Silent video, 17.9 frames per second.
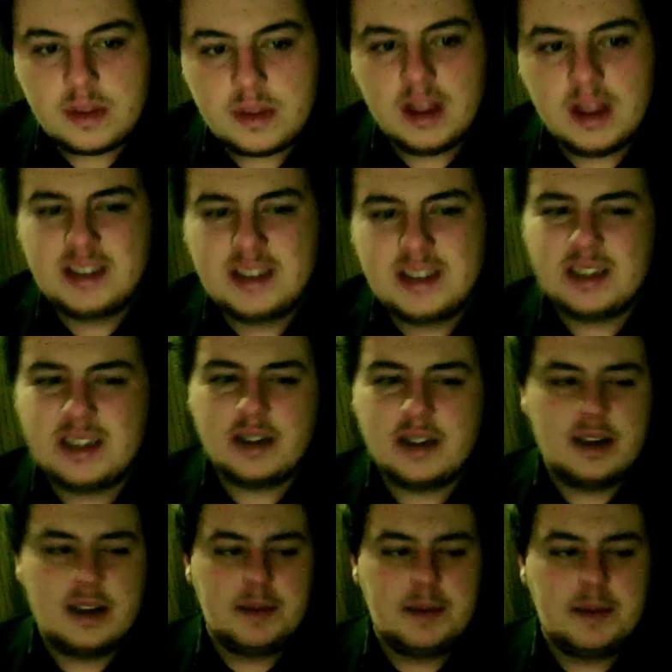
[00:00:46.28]
it's still
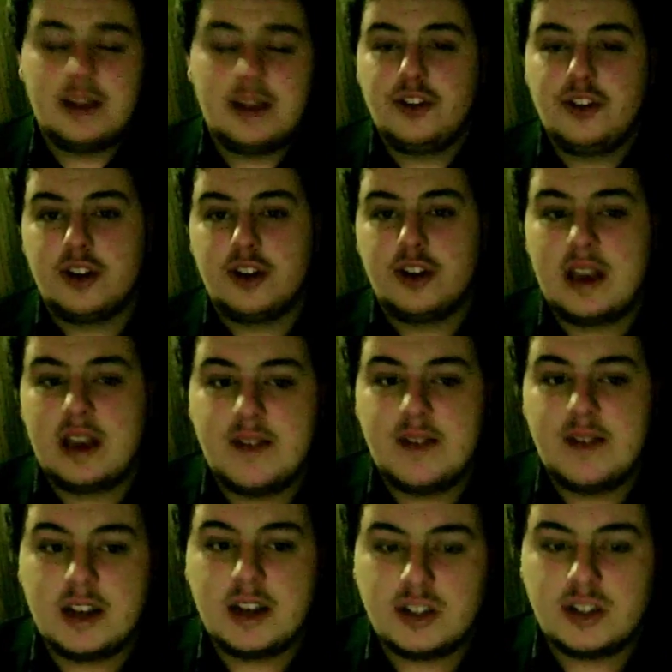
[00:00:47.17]
the made in UK
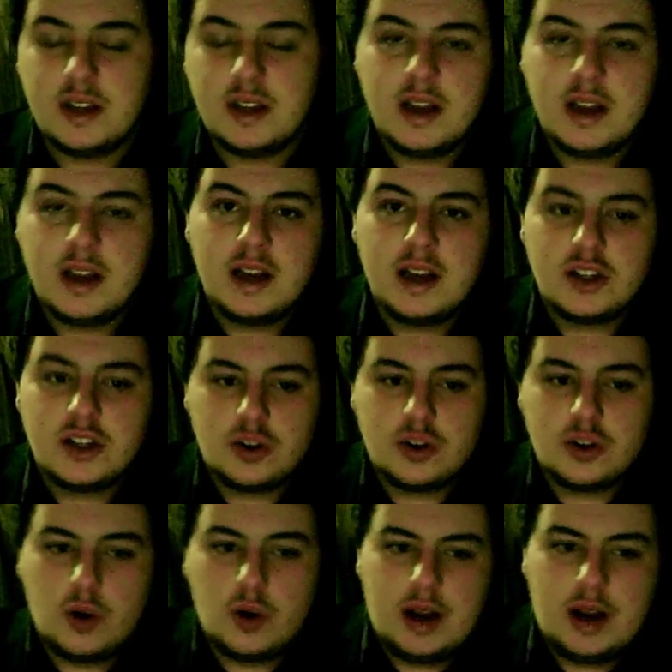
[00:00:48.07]
version,
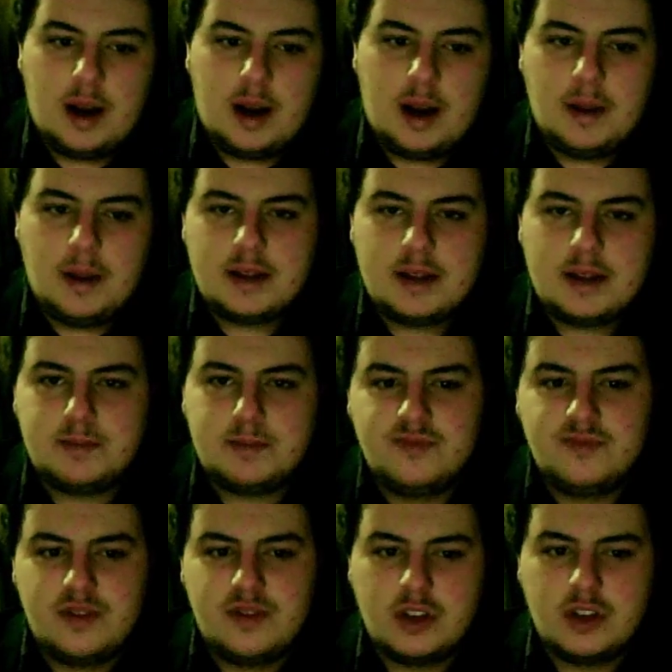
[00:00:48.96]
so uh, it's
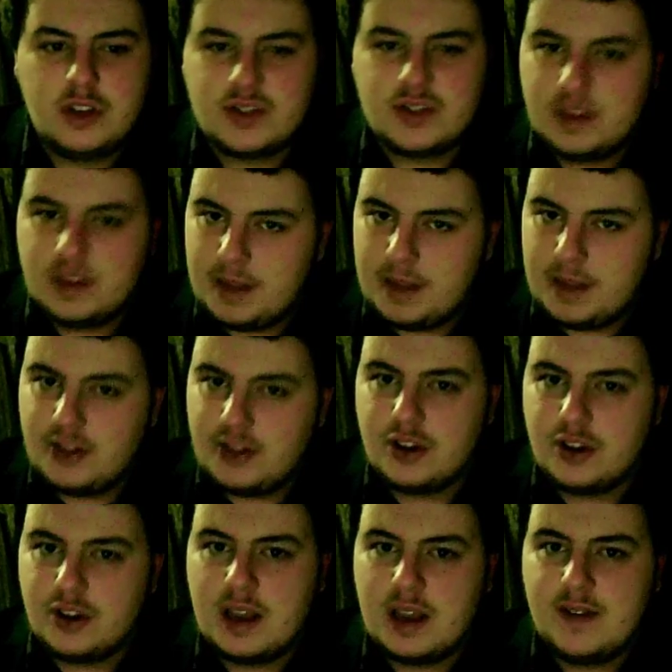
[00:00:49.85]
reviews for the made in
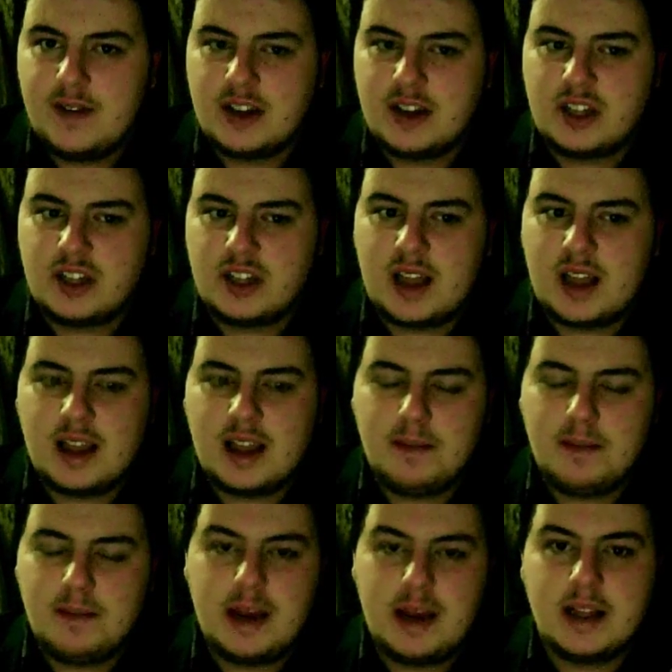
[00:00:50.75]
UK version. I can't
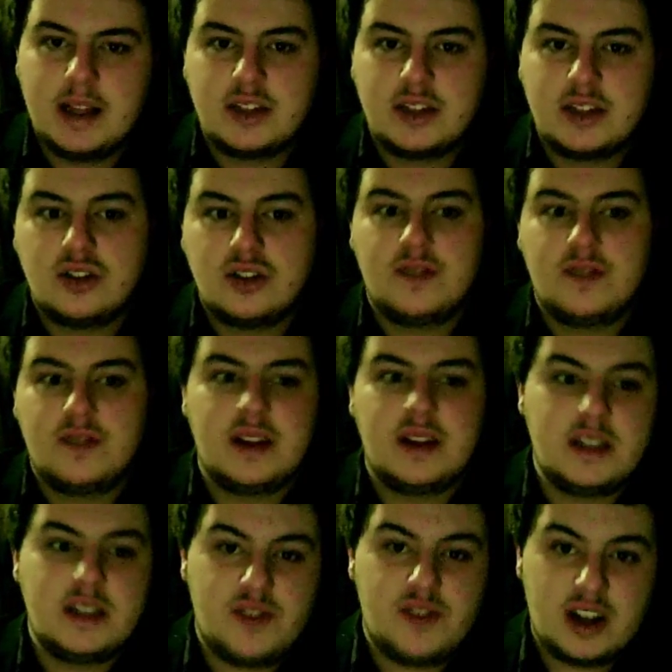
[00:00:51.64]
compare this to the
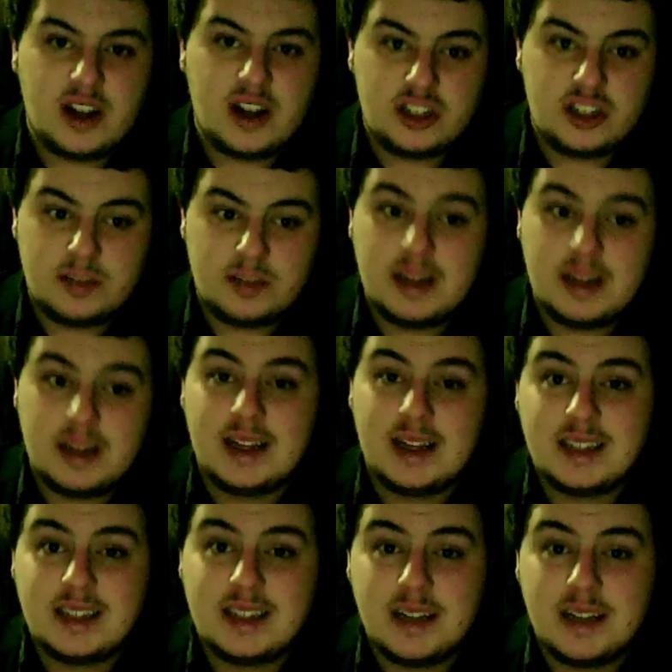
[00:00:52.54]
vintage version that's made in
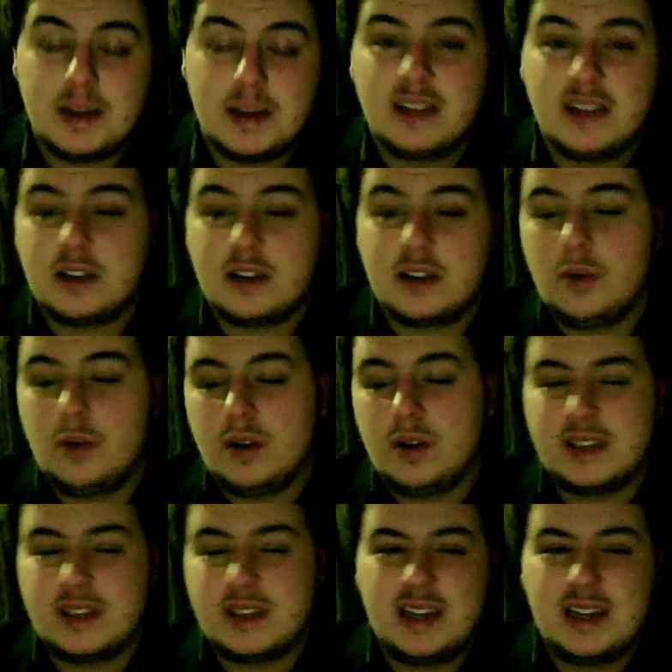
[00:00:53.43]
Italy because the
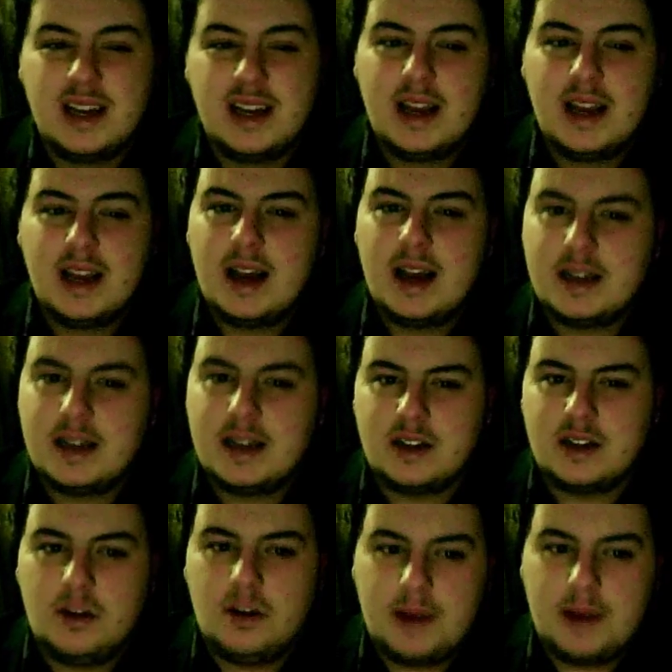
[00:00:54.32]
quality is a
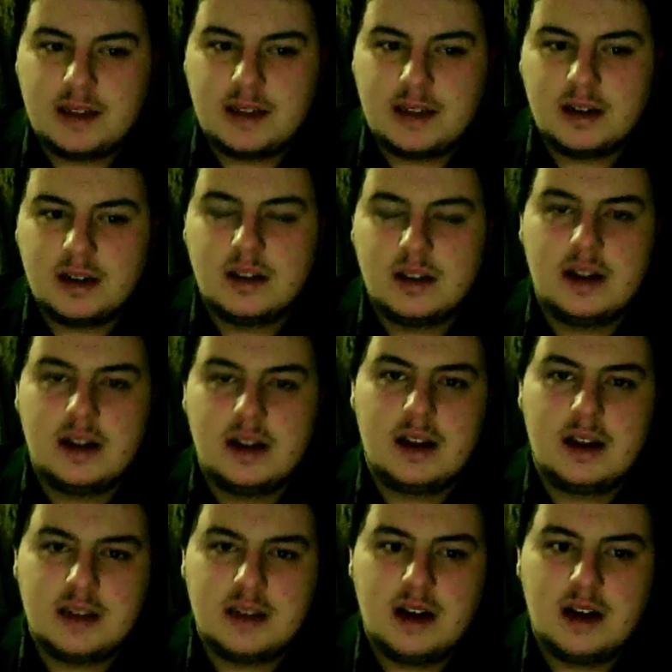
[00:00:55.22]
lot better on
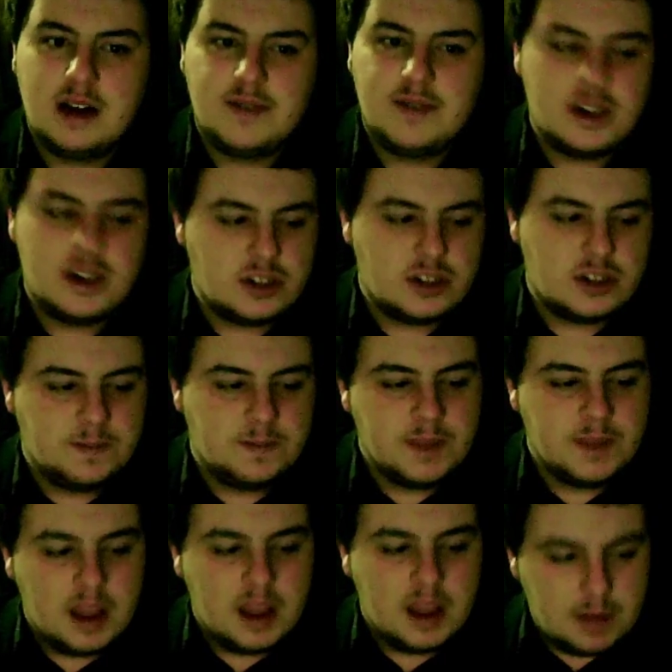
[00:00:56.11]
the Italian version.
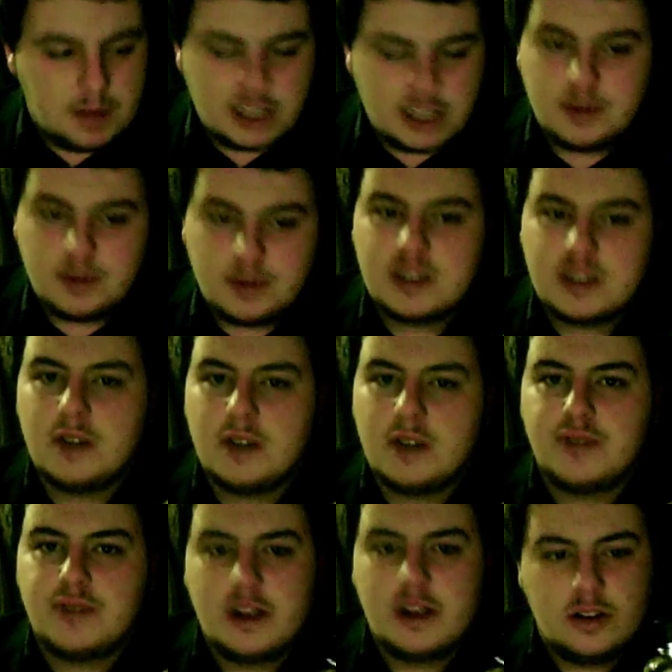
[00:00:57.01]
But this one's still
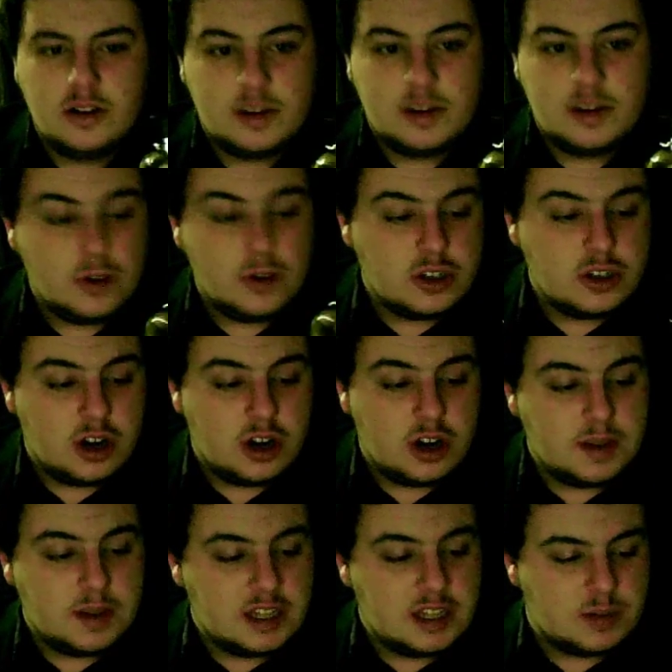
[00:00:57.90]
pretty good, so I'm going to talk
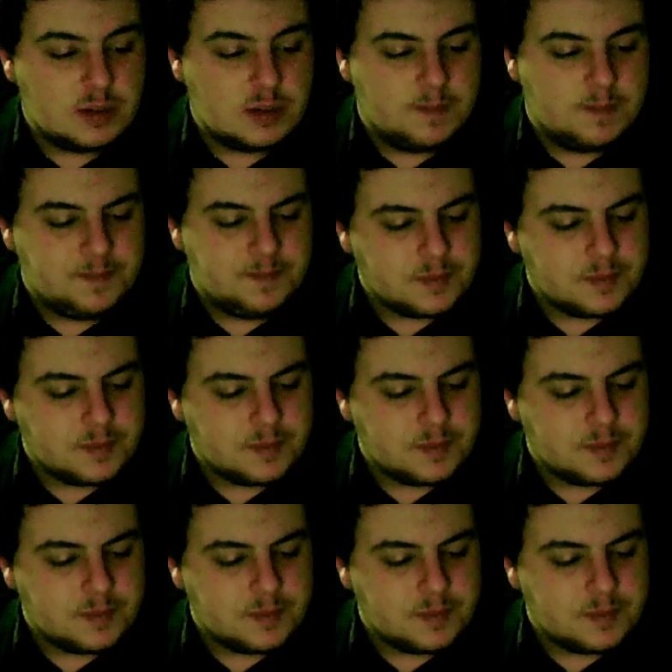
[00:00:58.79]
about this one.